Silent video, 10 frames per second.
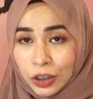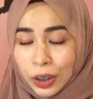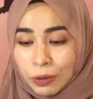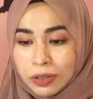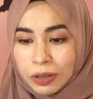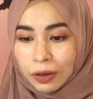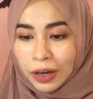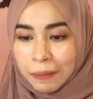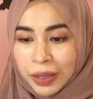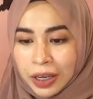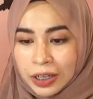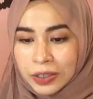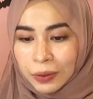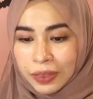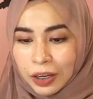use, all right.
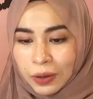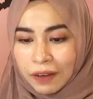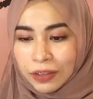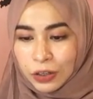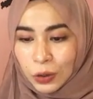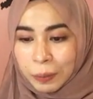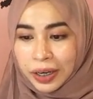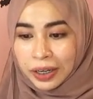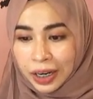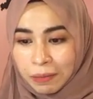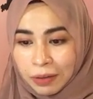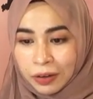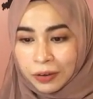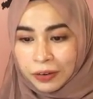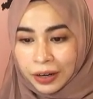So then you have the domain name,
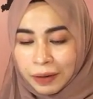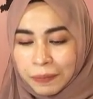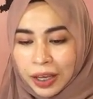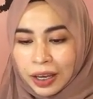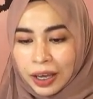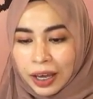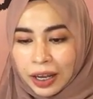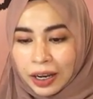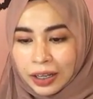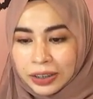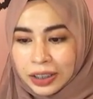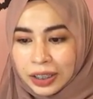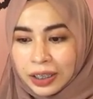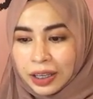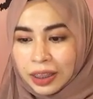all right. And
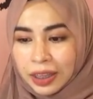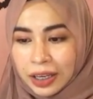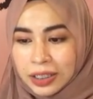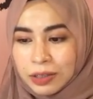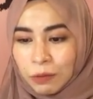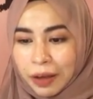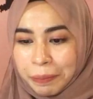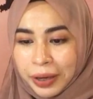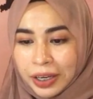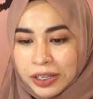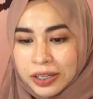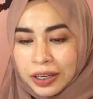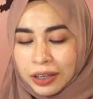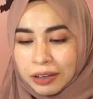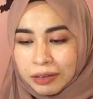lastly, this web page
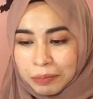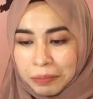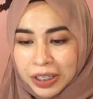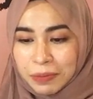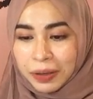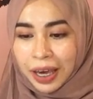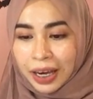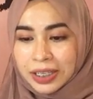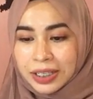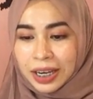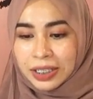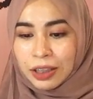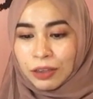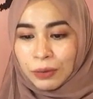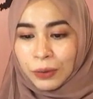must be
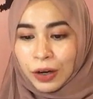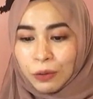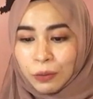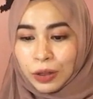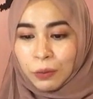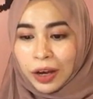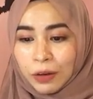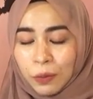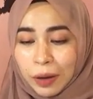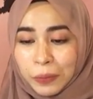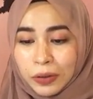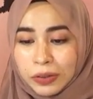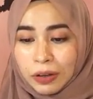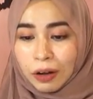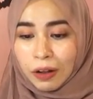accessed through a World Wide Web
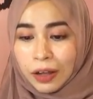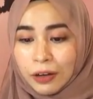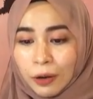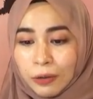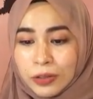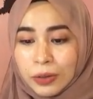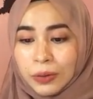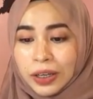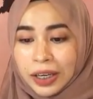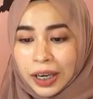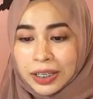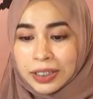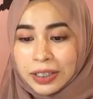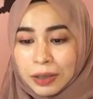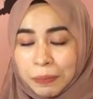protocol and also a
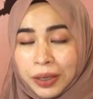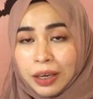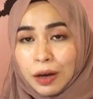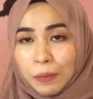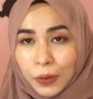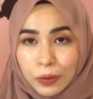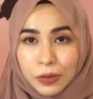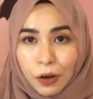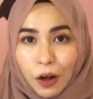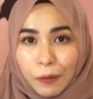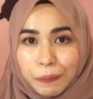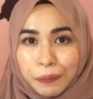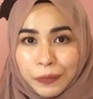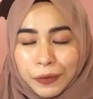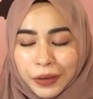HTTP protocol.
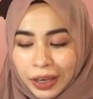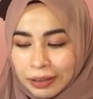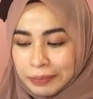Okay.